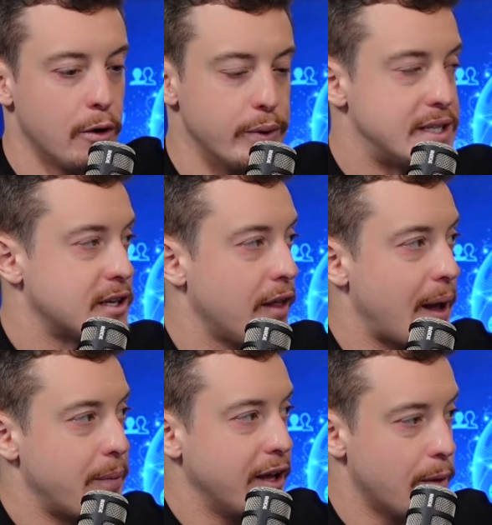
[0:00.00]
We saw
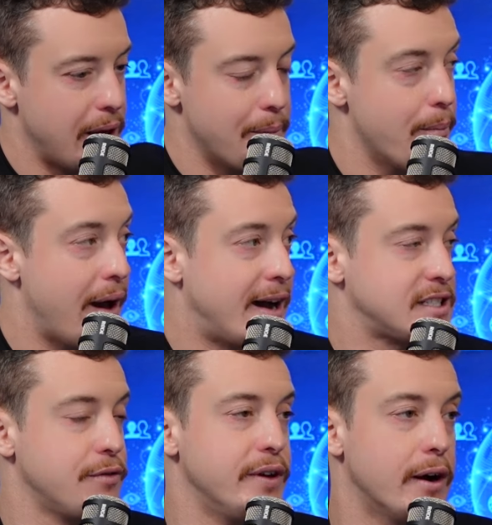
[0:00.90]
that become a
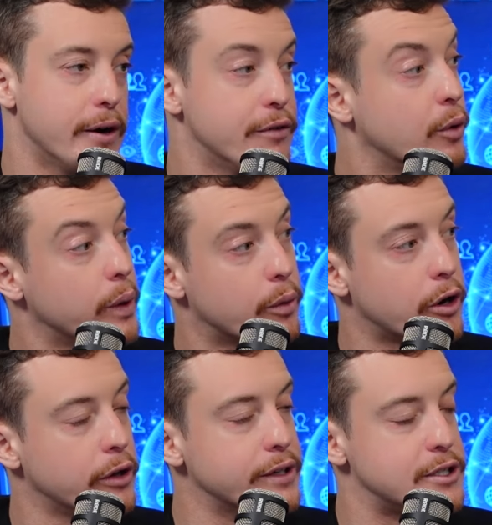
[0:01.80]
massive narrative, and we were
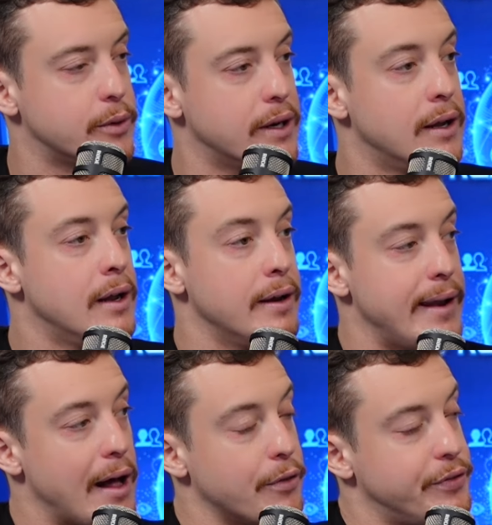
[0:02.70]
early to it.
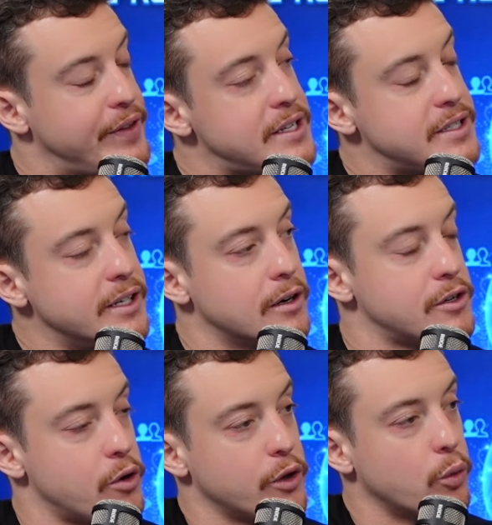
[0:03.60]
Now, this year,
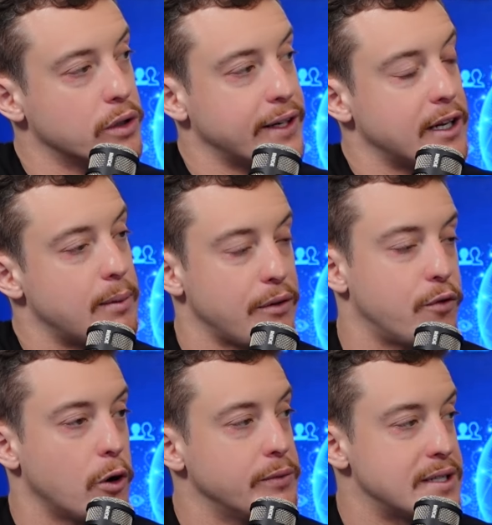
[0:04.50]
during the World Economic
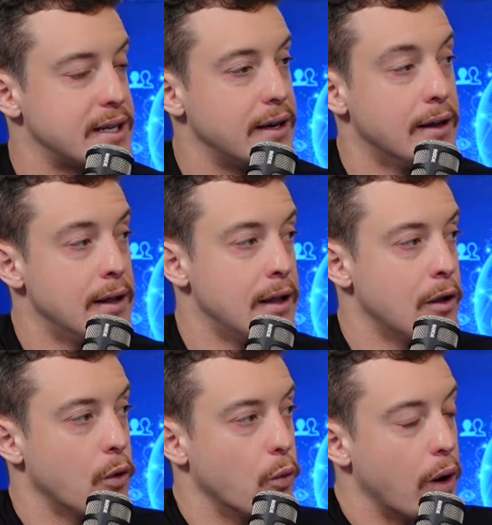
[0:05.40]
Forum, they said,
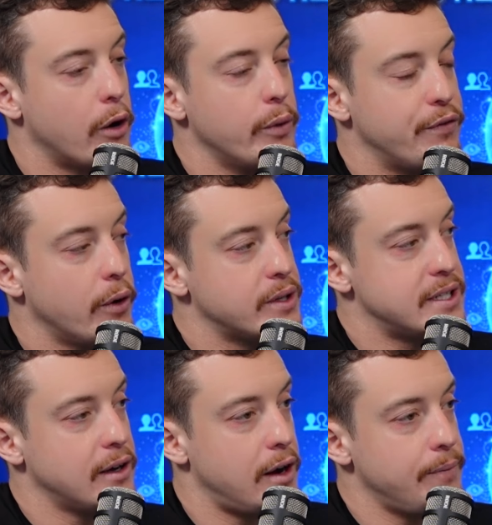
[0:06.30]
what are we
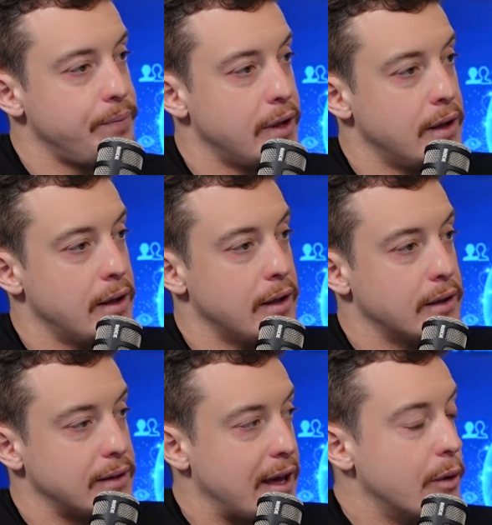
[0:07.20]
focusing on?
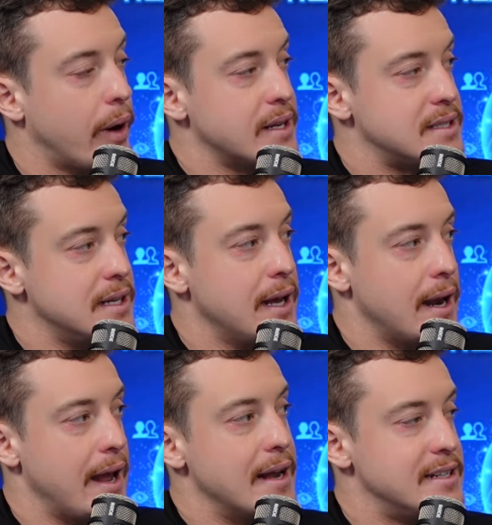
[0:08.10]
KYC
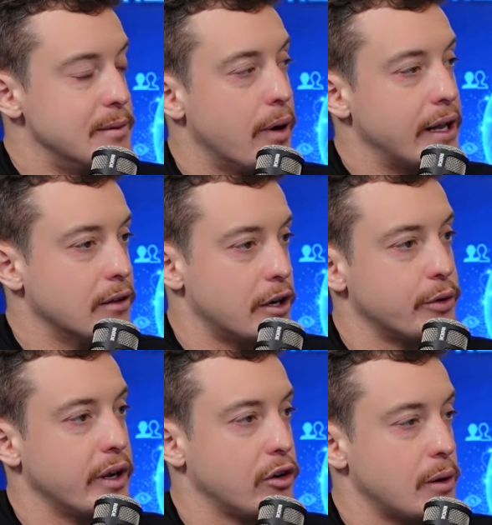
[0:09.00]
and anti-money
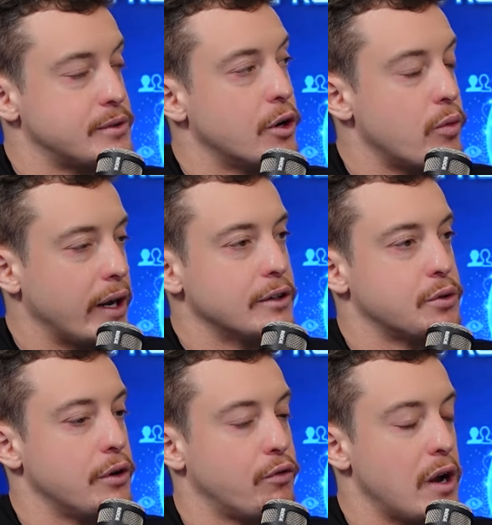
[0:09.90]
laundering and crypto
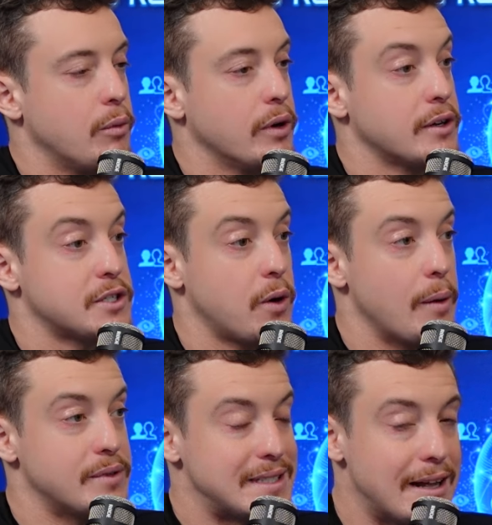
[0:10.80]
regulatory framework. So
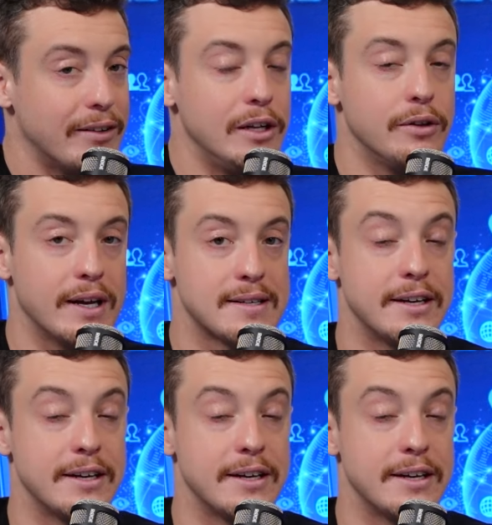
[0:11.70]
I'm selling you this.